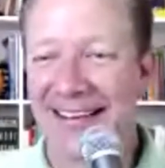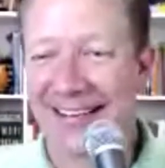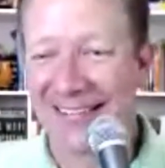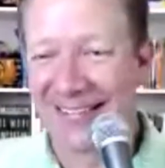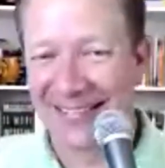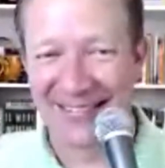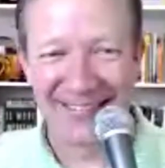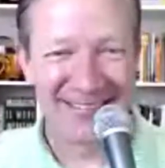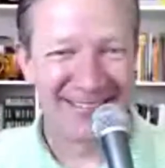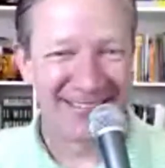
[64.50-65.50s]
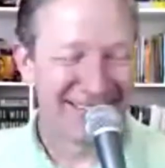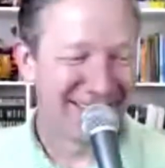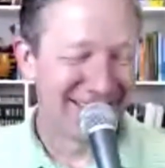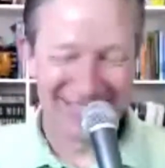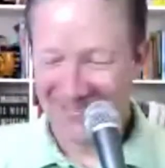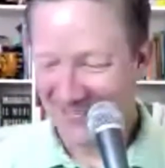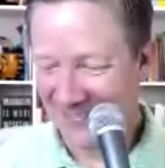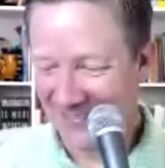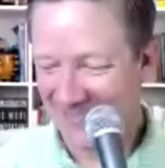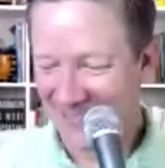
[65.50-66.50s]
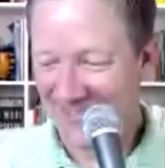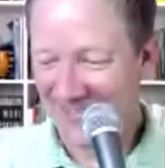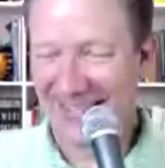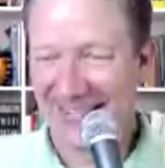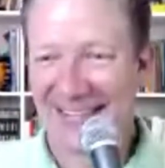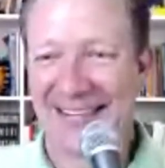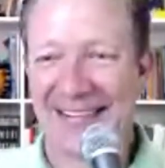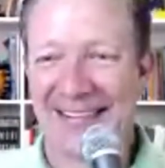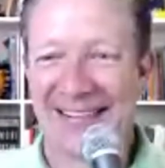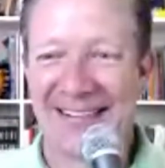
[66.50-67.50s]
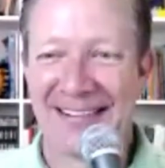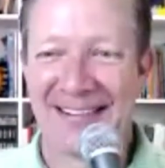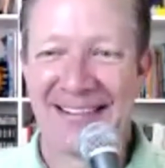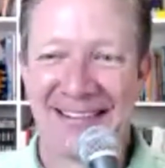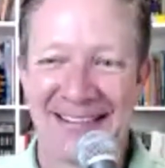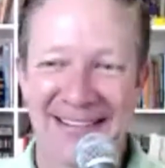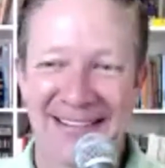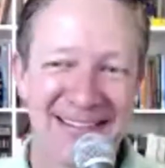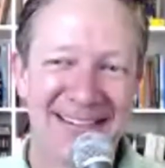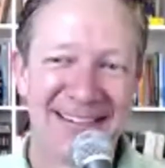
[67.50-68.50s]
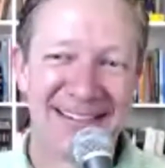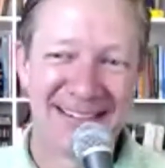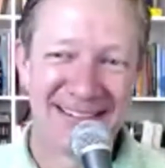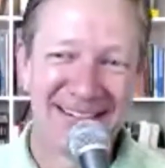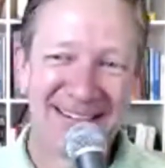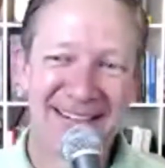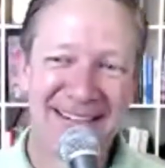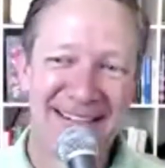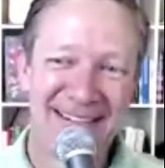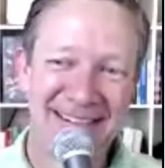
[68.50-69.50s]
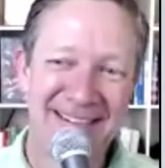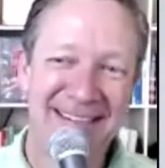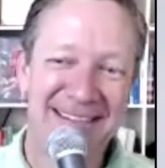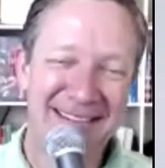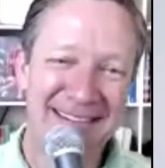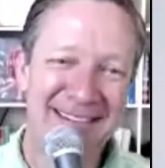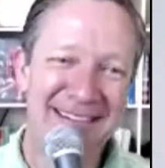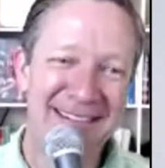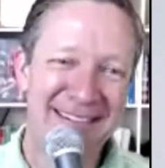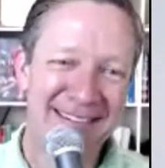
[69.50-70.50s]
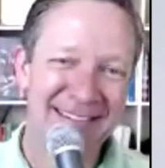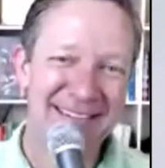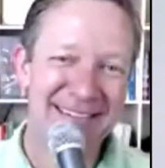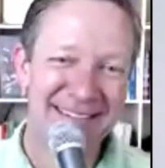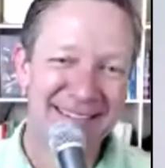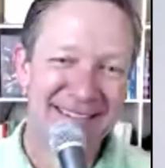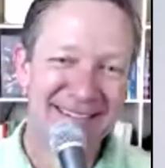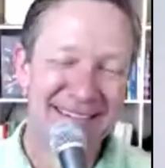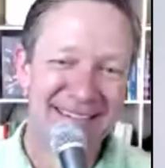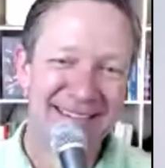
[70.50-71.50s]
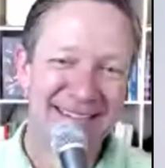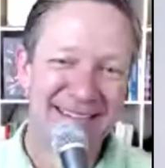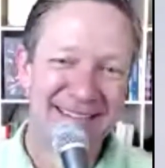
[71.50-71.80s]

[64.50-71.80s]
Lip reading: No words are spoken by the person on screen.